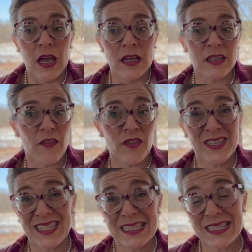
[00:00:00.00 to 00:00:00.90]
as awful
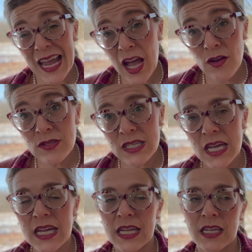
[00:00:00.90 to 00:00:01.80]
as it sounds,
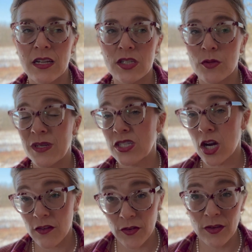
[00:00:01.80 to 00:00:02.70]
it could also be
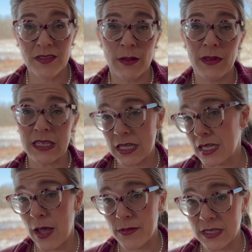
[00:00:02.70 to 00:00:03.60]
dog food if something does
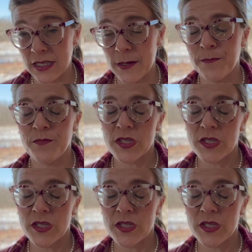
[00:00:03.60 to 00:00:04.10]
happen to them.